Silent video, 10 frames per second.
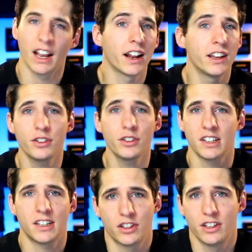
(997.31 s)
And I used to
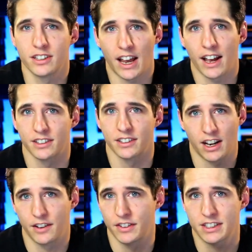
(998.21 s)
teach this as a
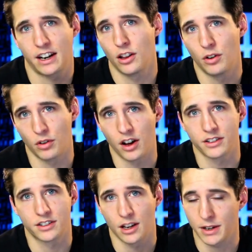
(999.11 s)
kind of a standalone
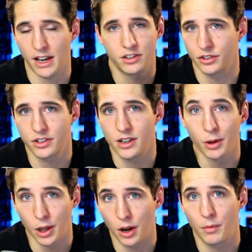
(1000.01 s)
concept, as you'll see
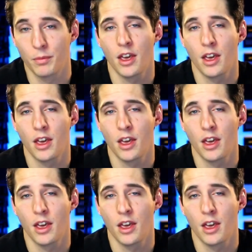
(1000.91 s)
below.